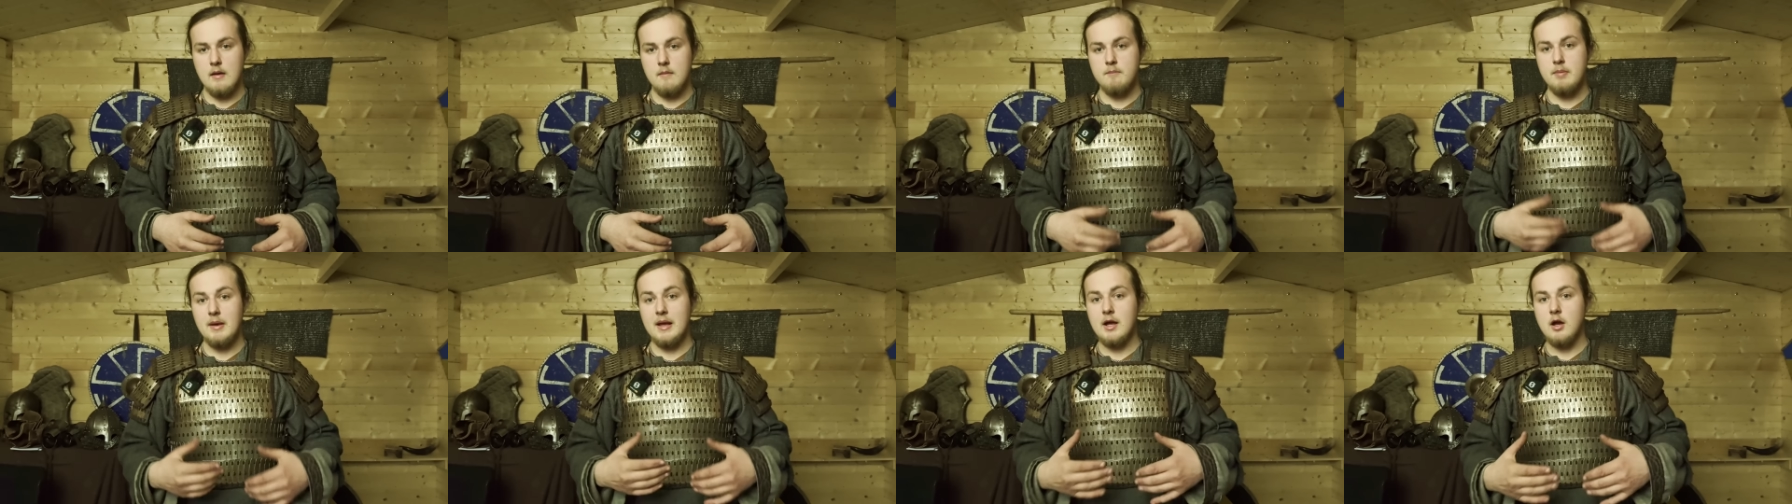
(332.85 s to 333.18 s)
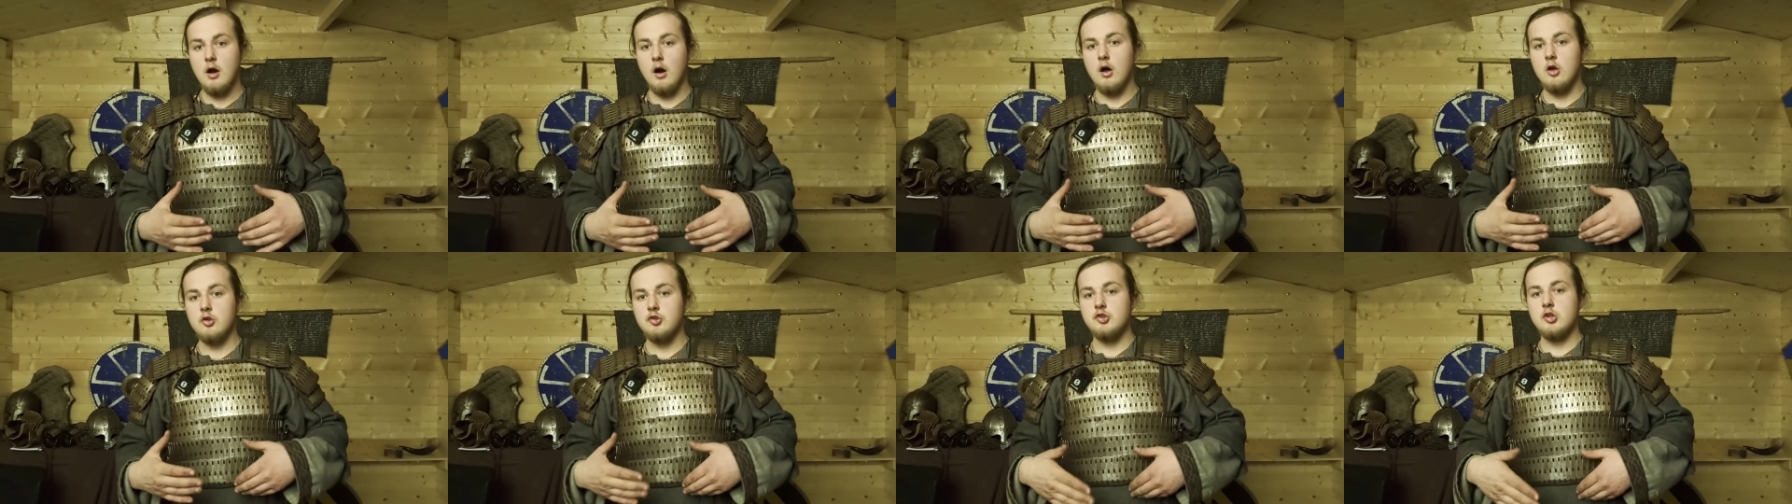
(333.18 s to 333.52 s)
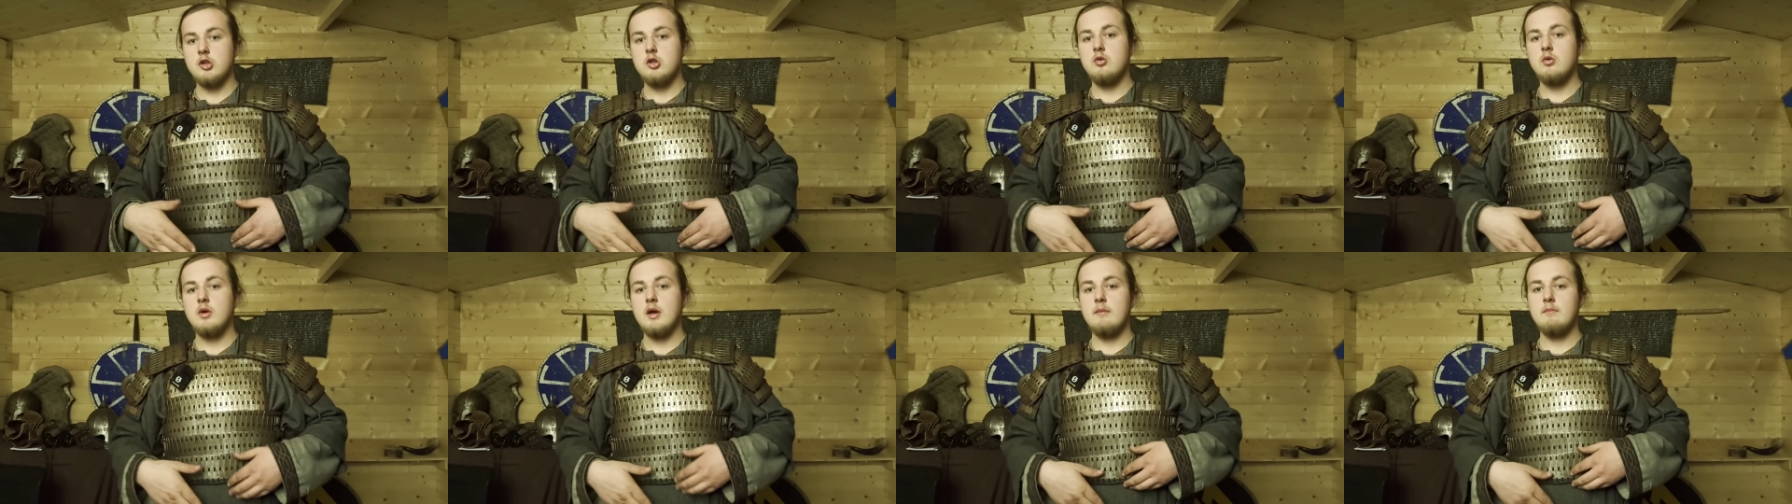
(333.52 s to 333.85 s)
Because
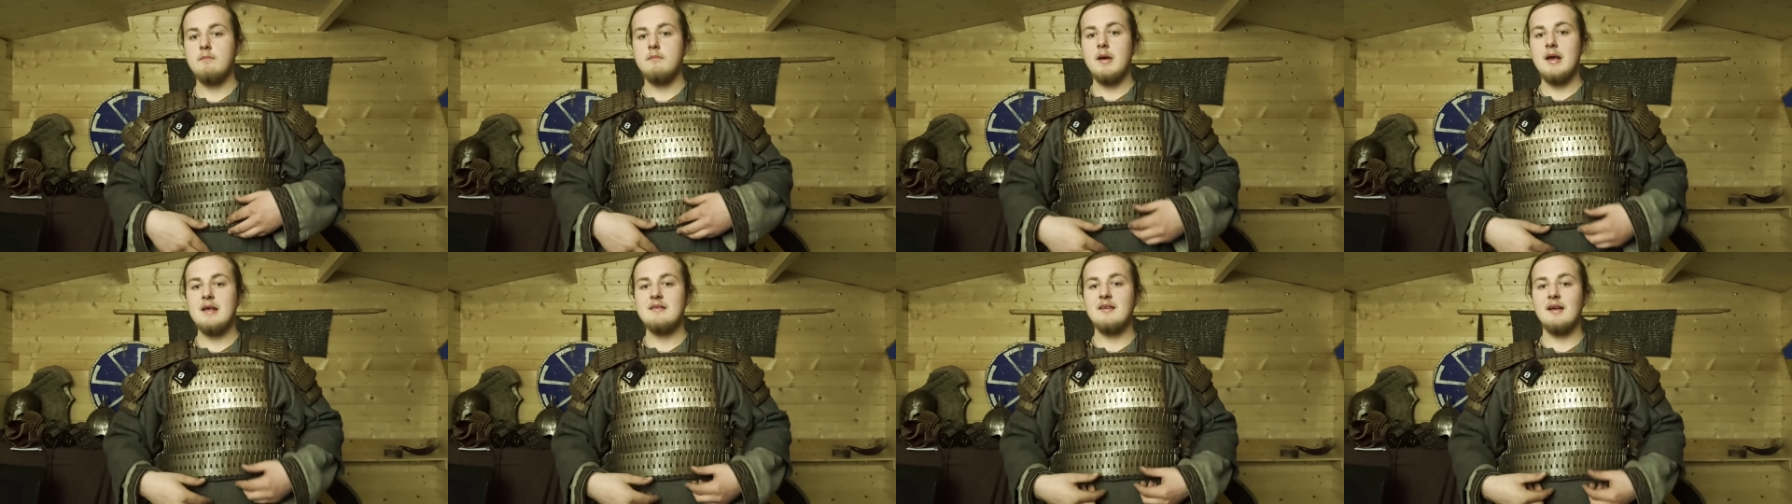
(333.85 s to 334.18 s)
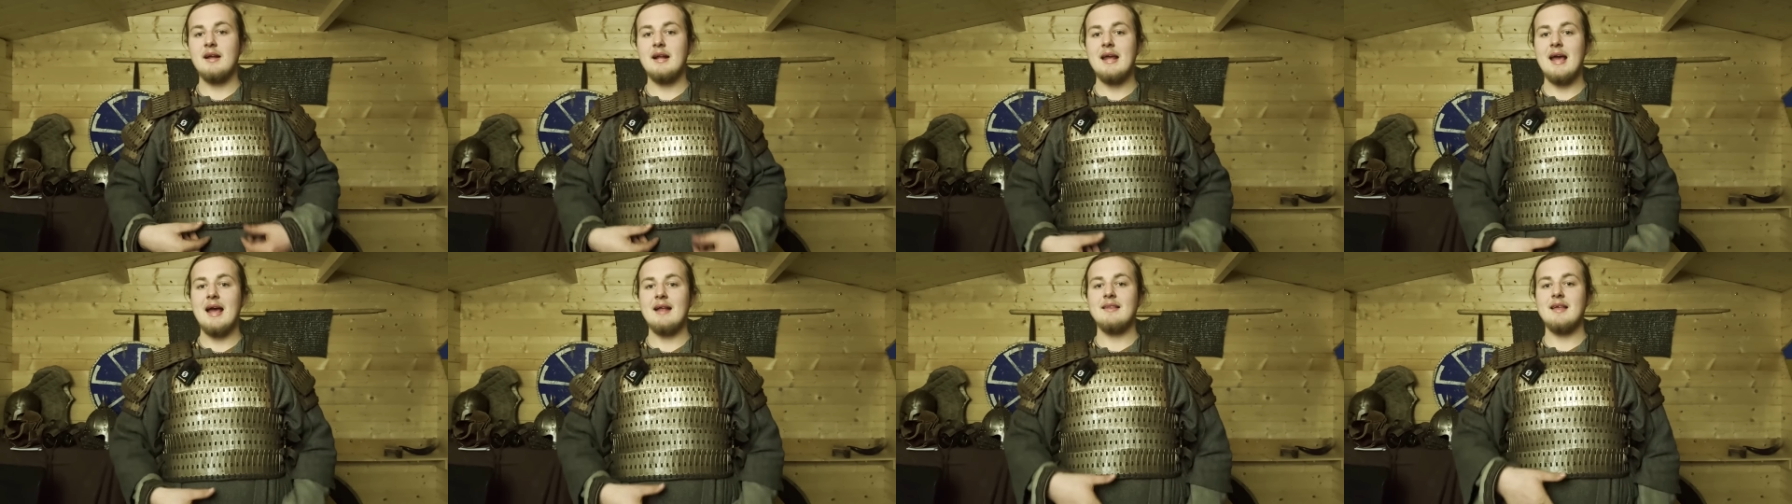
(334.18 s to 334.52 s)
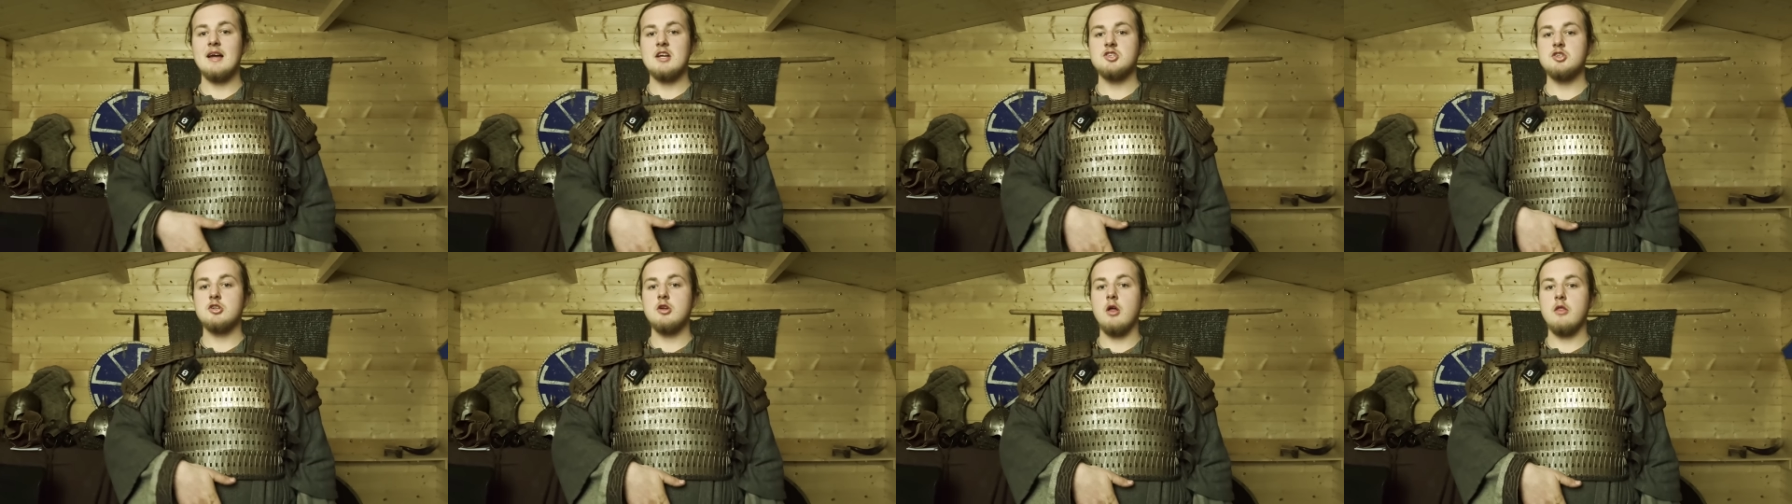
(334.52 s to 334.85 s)
you can basically
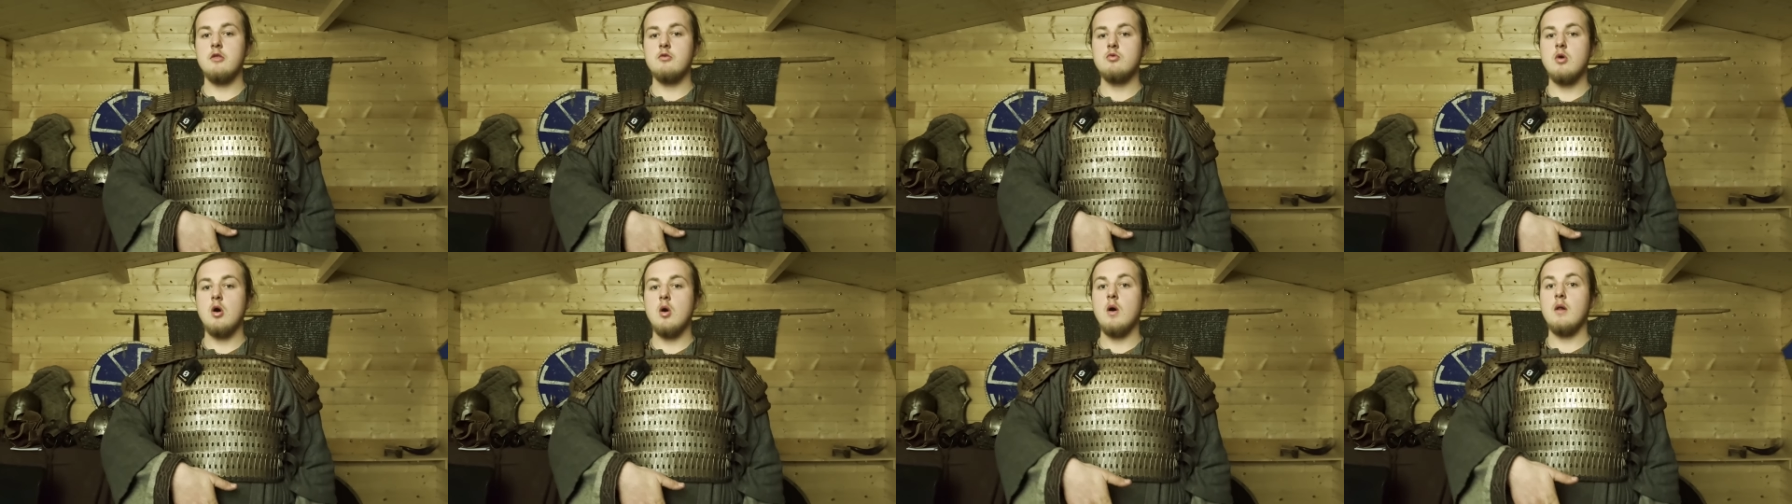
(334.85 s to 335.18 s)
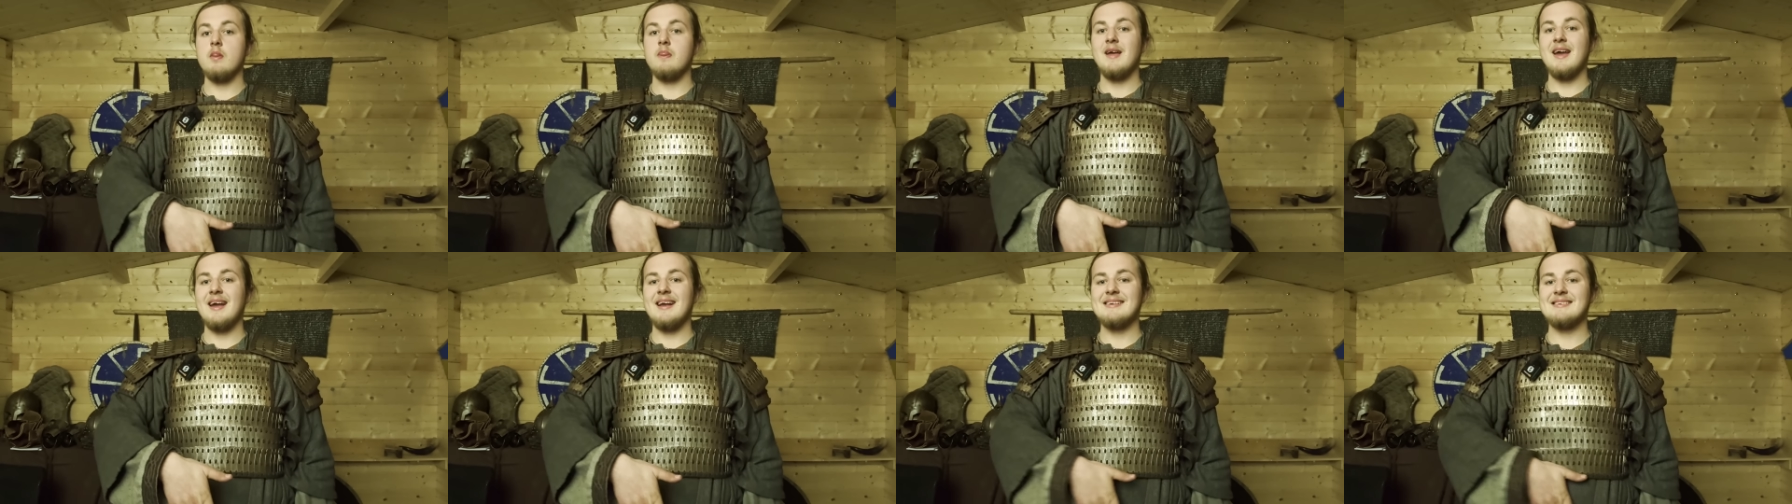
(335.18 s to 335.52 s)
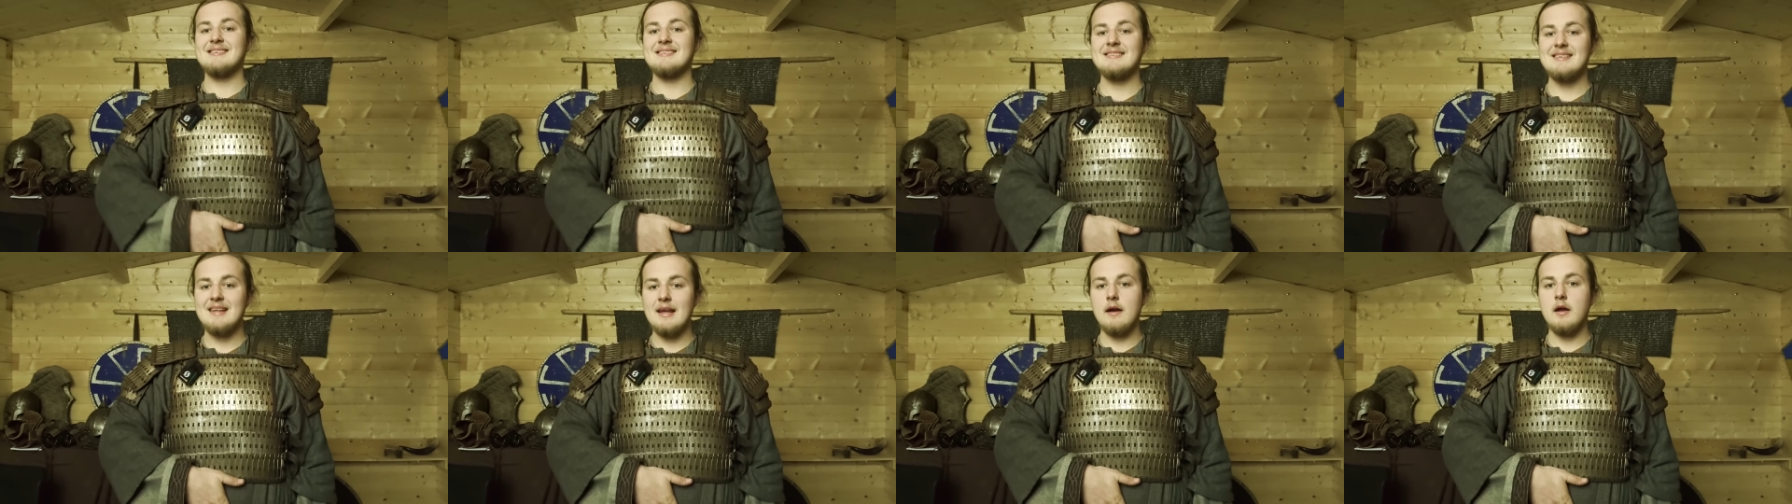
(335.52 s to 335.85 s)
attach another row on the
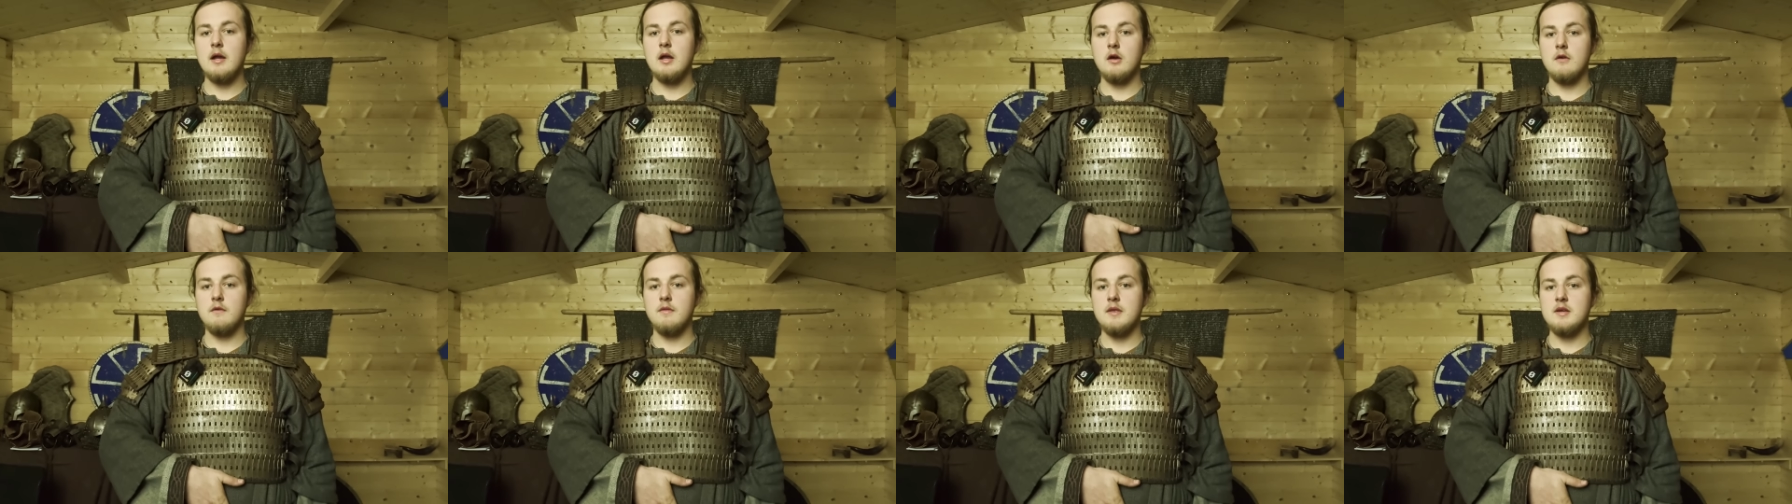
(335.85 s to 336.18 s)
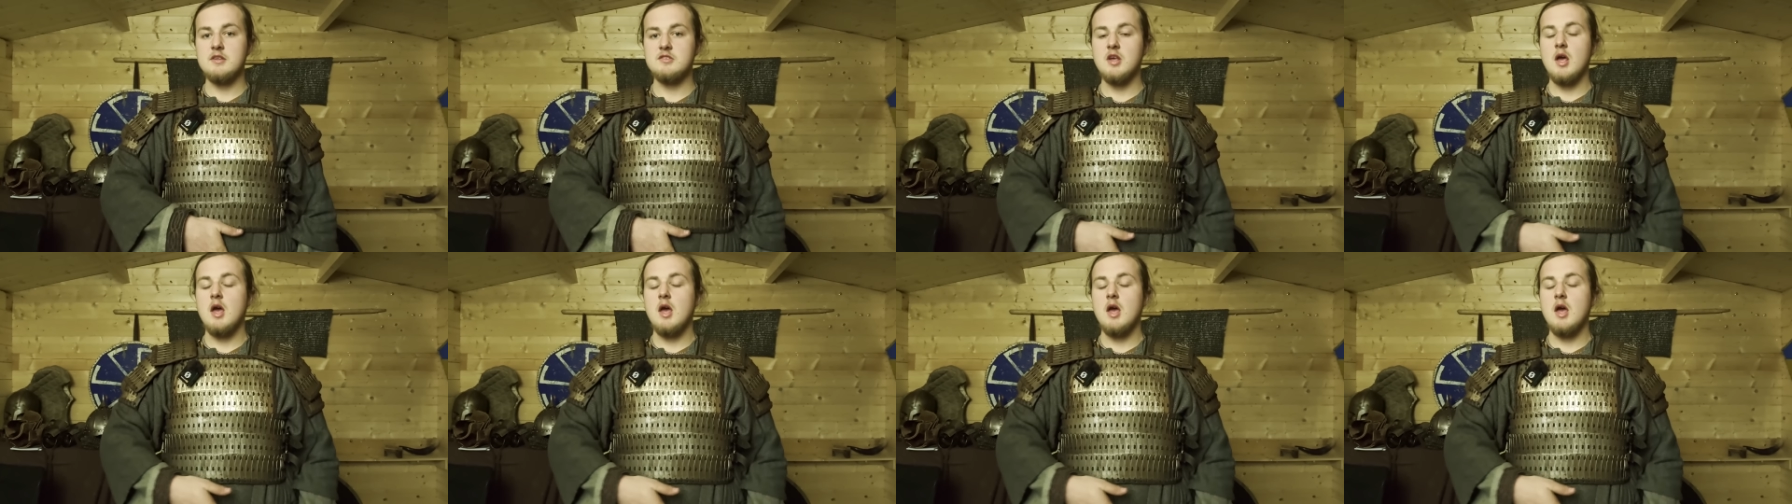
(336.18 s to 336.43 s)
exterior of this,